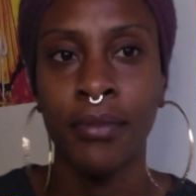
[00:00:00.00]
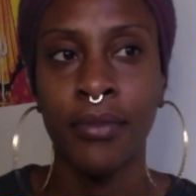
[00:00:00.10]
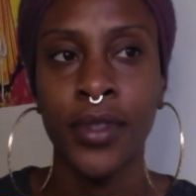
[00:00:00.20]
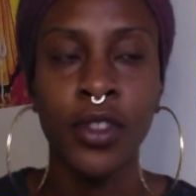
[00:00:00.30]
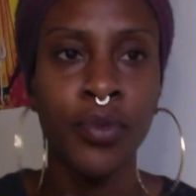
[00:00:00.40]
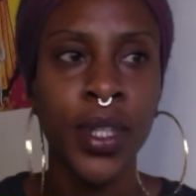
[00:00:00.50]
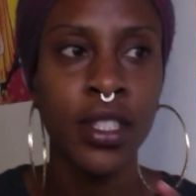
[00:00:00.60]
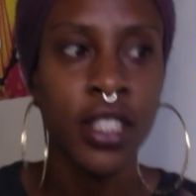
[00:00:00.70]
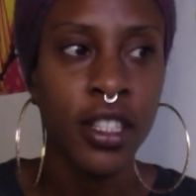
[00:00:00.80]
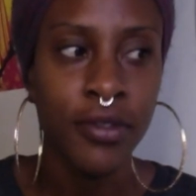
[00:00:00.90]
you've been
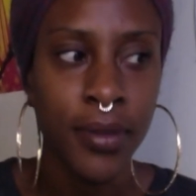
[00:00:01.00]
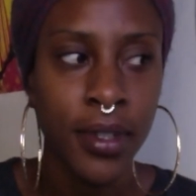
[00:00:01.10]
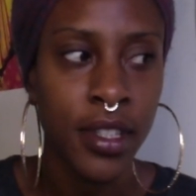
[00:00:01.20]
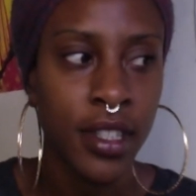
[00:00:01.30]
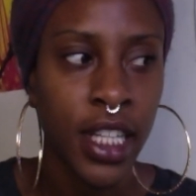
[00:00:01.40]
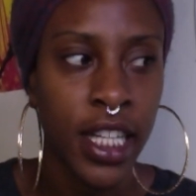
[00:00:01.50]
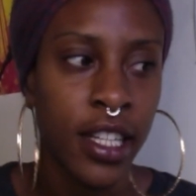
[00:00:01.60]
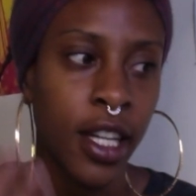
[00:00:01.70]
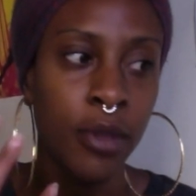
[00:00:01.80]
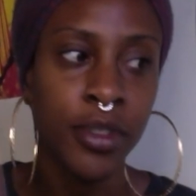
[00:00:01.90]
looking for, and
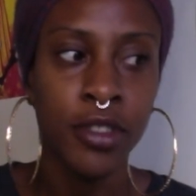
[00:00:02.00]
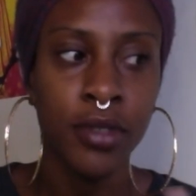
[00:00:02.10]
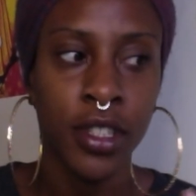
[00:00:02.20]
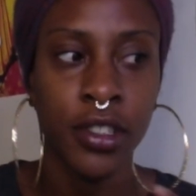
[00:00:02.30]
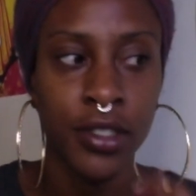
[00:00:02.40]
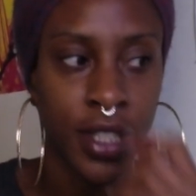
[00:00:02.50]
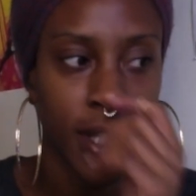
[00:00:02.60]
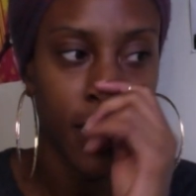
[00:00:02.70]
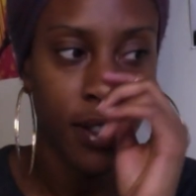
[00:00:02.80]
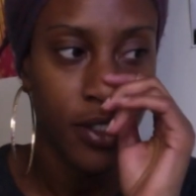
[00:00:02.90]
helping you
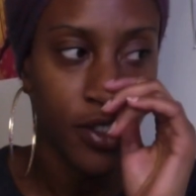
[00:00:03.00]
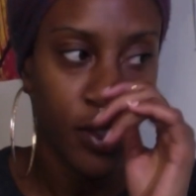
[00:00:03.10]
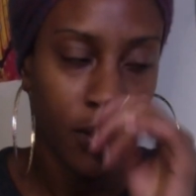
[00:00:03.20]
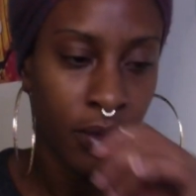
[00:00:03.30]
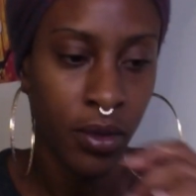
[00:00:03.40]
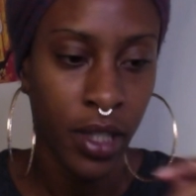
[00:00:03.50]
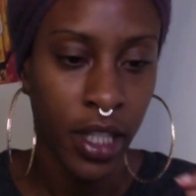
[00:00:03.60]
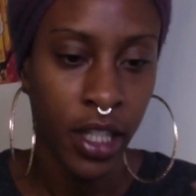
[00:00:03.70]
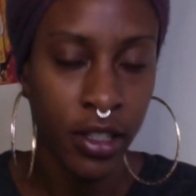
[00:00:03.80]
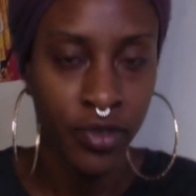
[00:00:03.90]
understand,
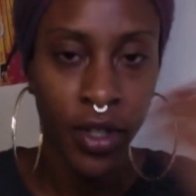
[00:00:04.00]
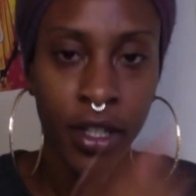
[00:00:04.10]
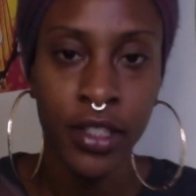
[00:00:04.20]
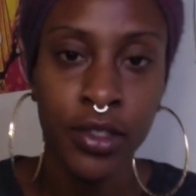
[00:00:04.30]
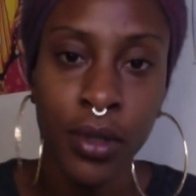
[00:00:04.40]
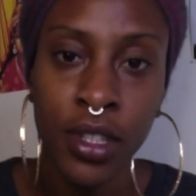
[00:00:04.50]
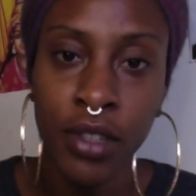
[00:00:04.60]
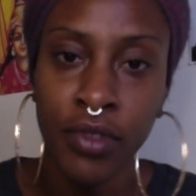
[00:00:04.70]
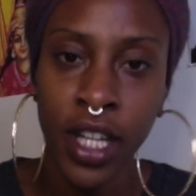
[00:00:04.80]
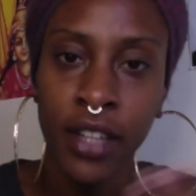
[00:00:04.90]
as far as your
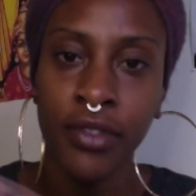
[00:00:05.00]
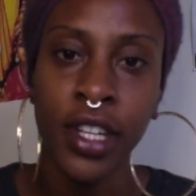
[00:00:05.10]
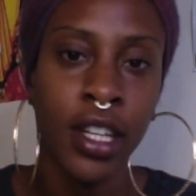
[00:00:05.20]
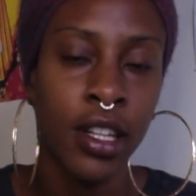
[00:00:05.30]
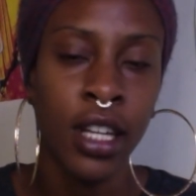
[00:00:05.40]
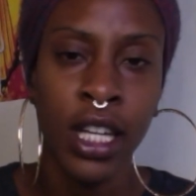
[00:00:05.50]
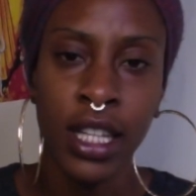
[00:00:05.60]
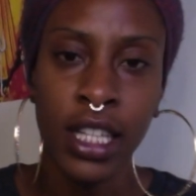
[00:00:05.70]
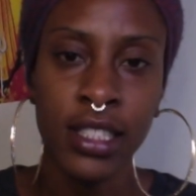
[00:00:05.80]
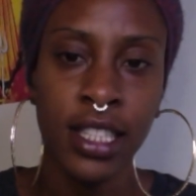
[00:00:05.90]
love life and
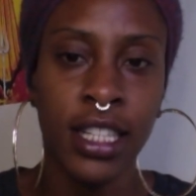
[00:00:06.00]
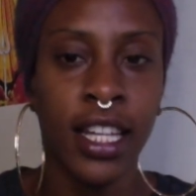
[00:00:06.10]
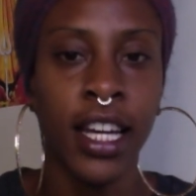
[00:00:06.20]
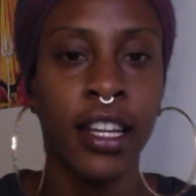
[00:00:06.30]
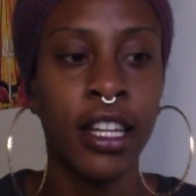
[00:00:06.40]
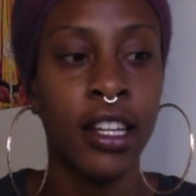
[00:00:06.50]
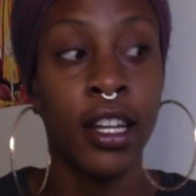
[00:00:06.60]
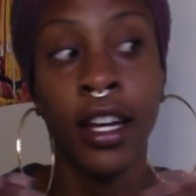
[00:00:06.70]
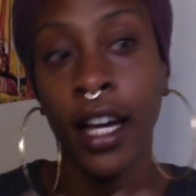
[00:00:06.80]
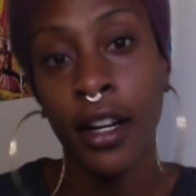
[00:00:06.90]
things like that, and
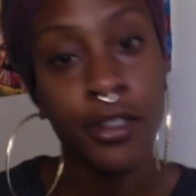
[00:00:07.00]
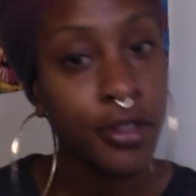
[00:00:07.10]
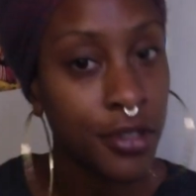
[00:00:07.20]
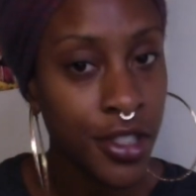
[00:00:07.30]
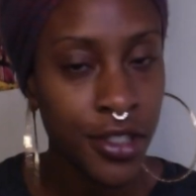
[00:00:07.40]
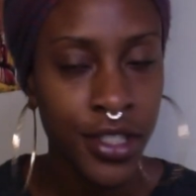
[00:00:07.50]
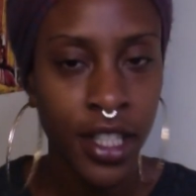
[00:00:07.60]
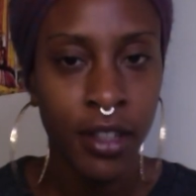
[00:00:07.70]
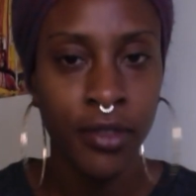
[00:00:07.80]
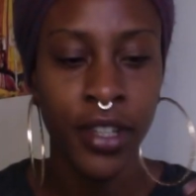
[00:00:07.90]
how you treat
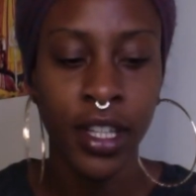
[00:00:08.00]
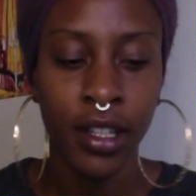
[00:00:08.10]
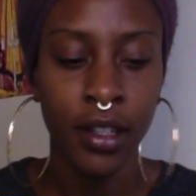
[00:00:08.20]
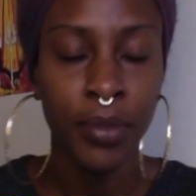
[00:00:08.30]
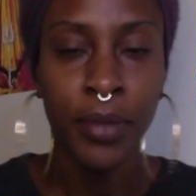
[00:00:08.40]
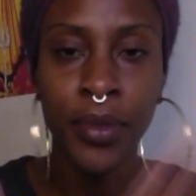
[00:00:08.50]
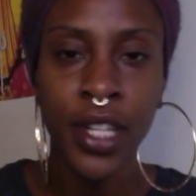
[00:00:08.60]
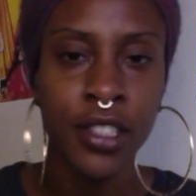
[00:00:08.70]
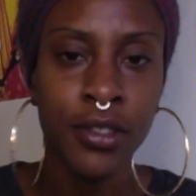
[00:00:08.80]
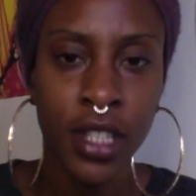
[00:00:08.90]
yourself and the people
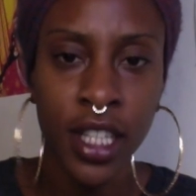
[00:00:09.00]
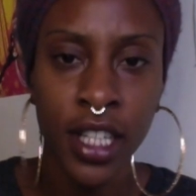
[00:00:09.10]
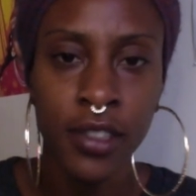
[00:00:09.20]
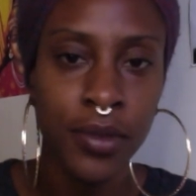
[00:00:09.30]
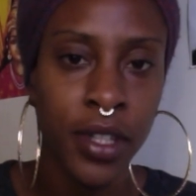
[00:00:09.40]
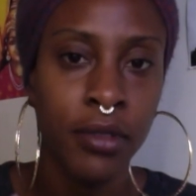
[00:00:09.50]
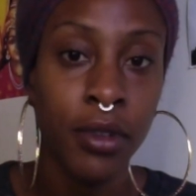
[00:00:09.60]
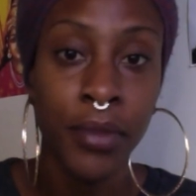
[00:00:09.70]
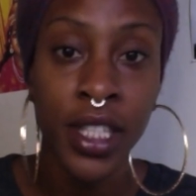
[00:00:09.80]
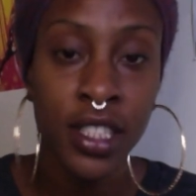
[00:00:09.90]
that you connect with
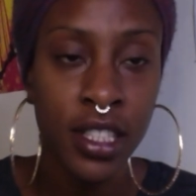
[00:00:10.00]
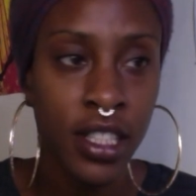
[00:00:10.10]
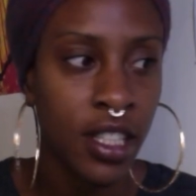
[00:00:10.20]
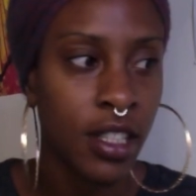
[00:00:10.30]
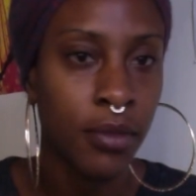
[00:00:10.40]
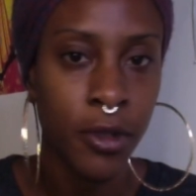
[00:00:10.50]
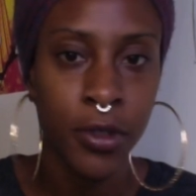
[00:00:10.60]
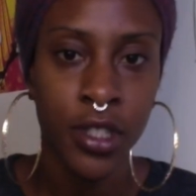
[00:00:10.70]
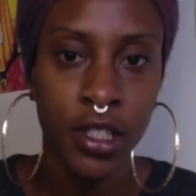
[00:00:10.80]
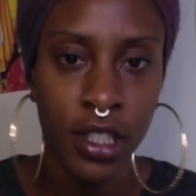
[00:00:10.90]
romantically and
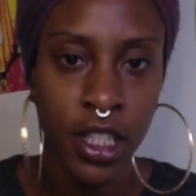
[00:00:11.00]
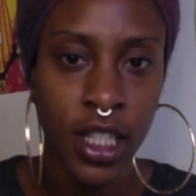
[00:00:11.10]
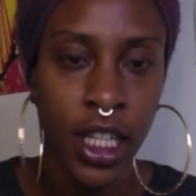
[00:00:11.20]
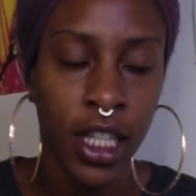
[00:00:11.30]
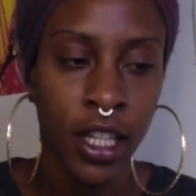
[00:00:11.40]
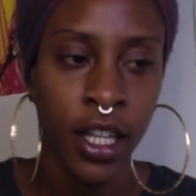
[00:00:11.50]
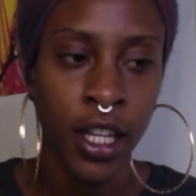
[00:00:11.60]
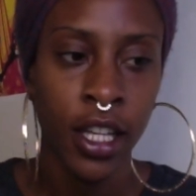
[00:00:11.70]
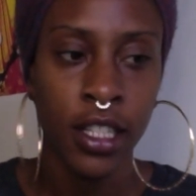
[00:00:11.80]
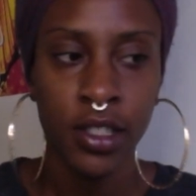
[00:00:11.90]
emotionally. Like,
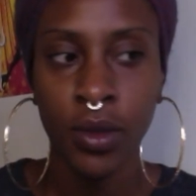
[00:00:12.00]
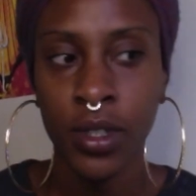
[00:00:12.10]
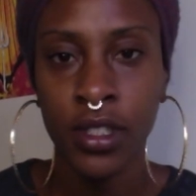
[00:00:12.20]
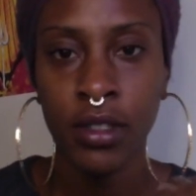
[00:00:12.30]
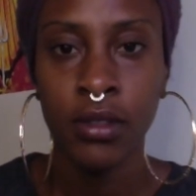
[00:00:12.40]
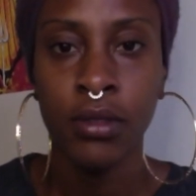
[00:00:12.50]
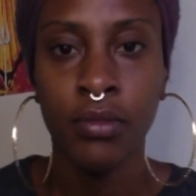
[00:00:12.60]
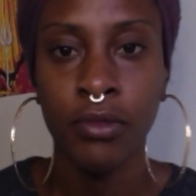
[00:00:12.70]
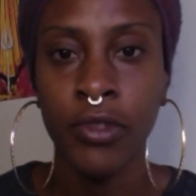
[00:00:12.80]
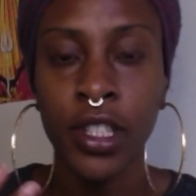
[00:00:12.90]
it's going to
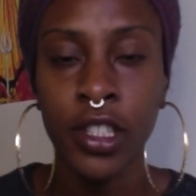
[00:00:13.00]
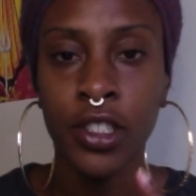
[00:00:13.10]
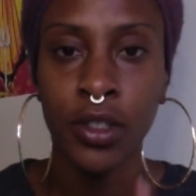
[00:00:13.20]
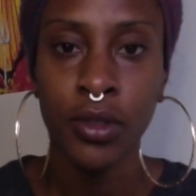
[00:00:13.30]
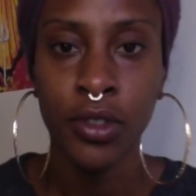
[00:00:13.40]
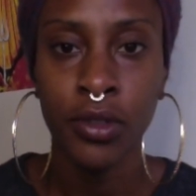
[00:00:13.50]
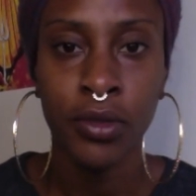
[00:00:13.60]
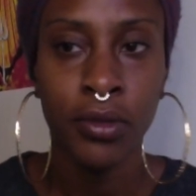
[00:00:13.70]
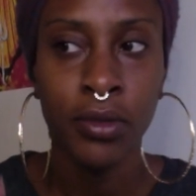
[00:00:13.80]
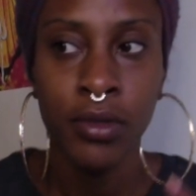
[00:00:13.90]
really show you